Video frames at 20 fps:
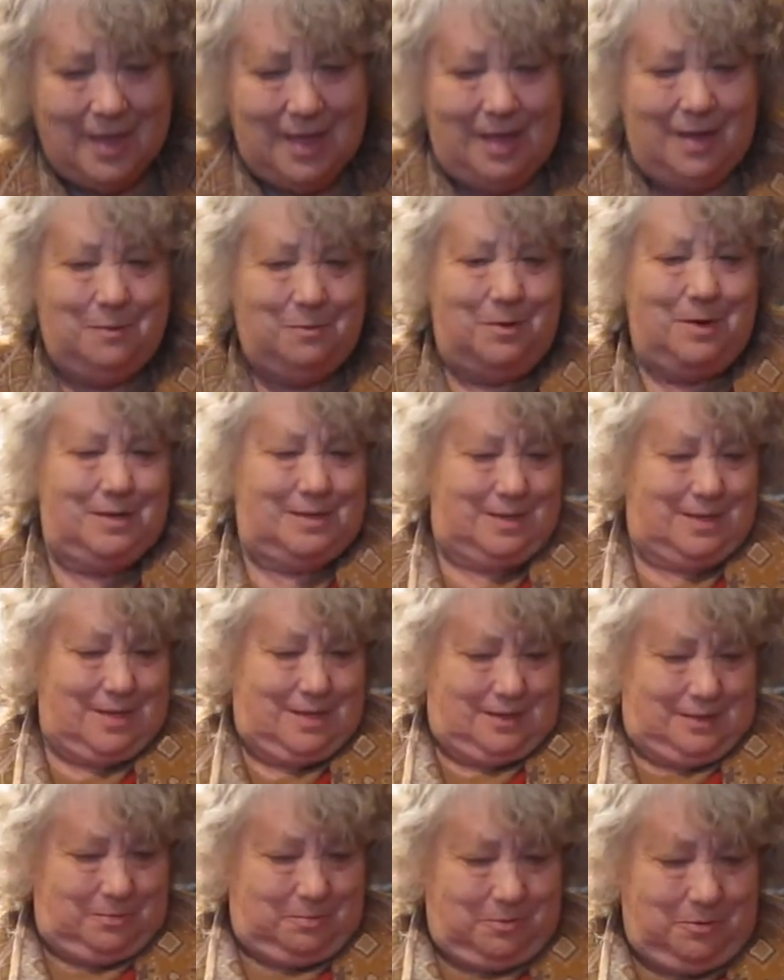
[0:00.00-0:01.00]
it was the
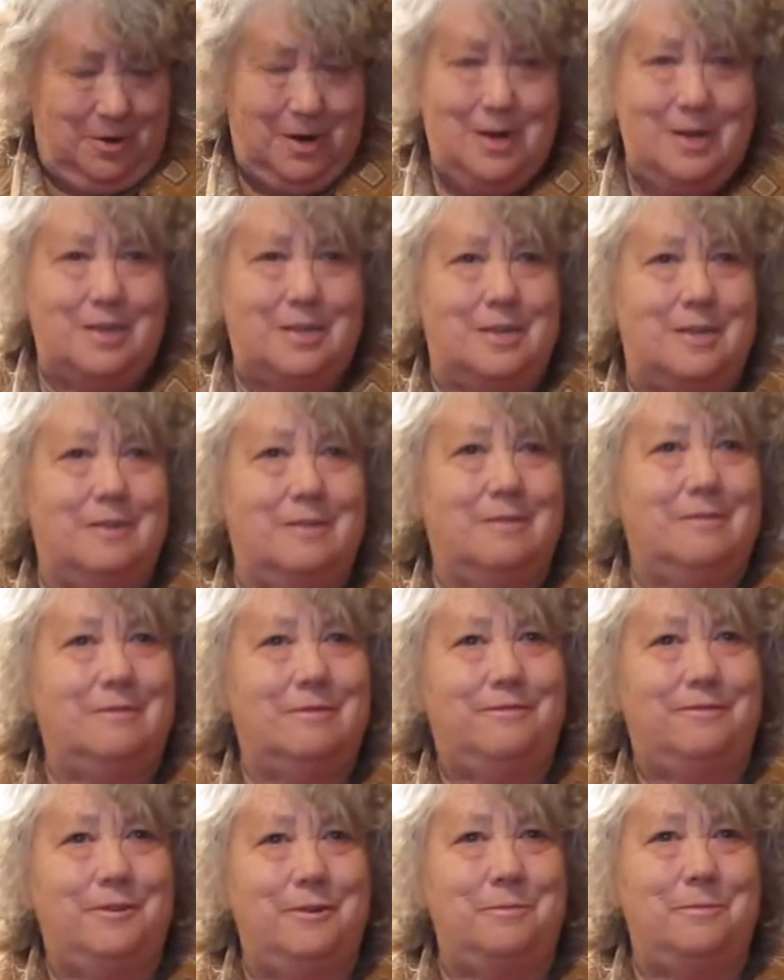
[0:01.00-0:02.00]
inspiration
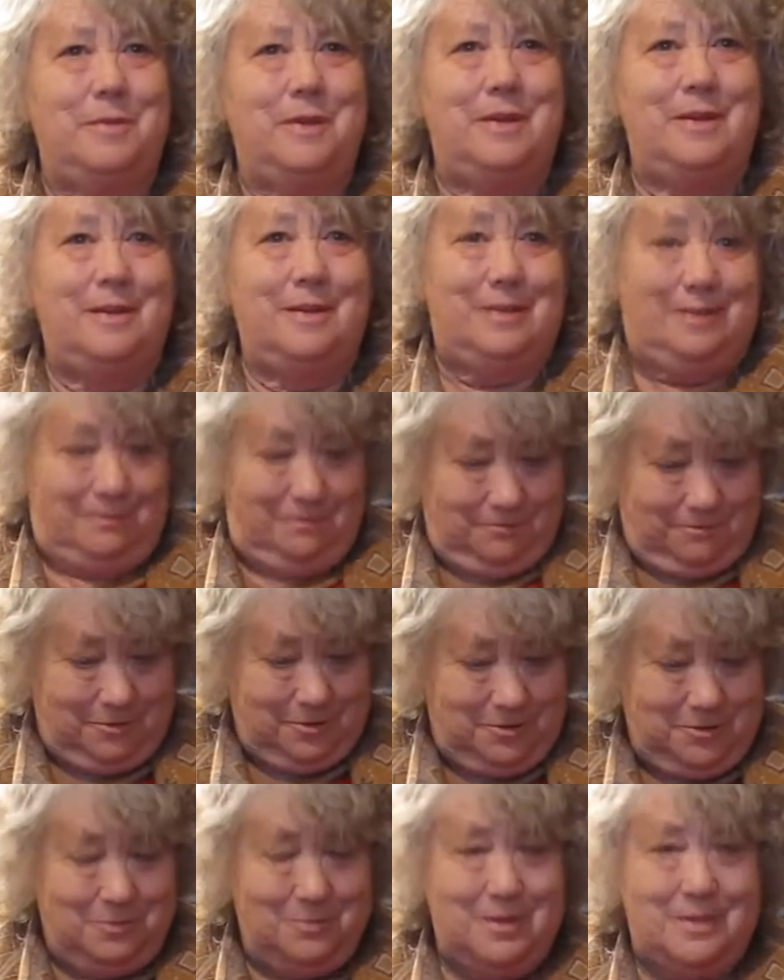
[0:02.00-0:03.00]
for me
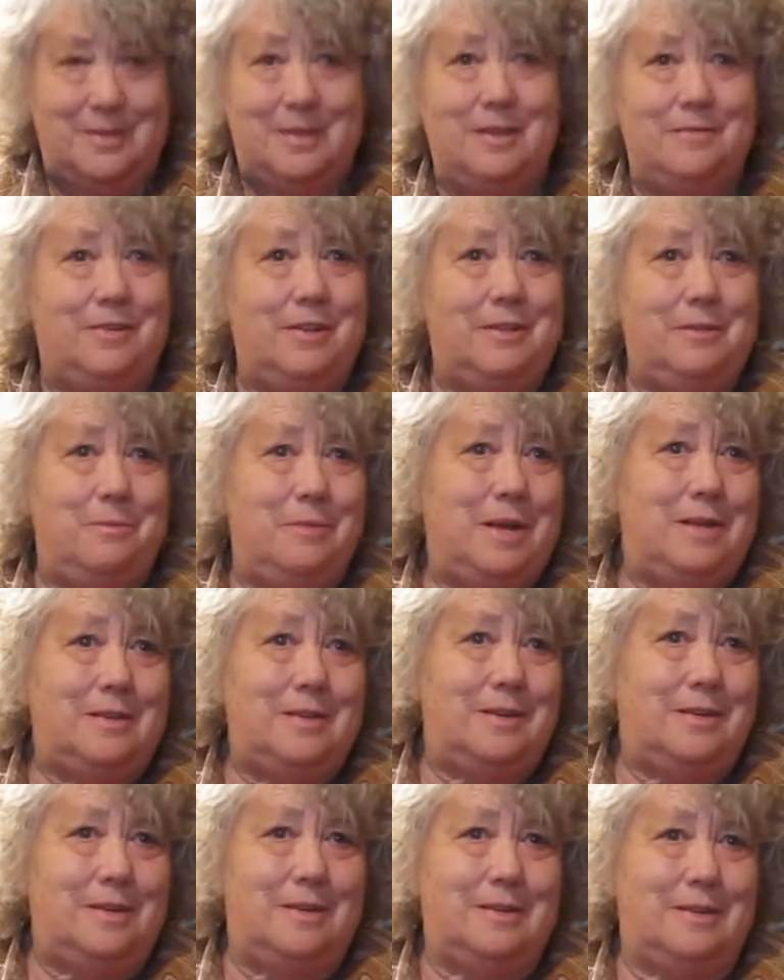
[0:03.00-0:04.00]
first receiving the
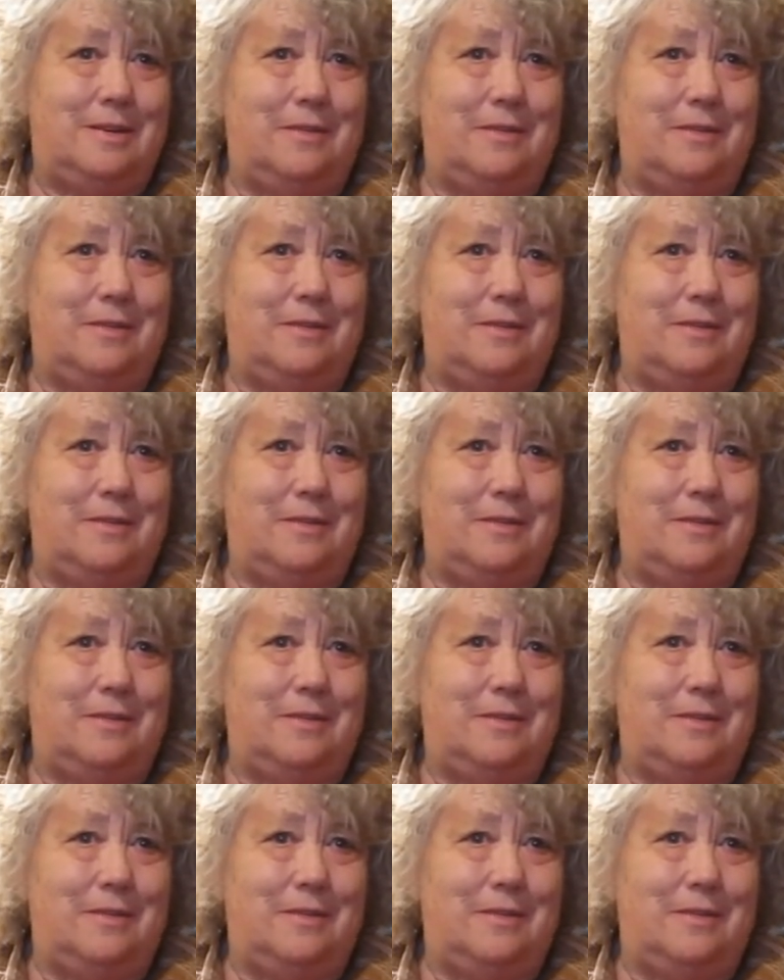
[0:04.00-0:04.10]
messages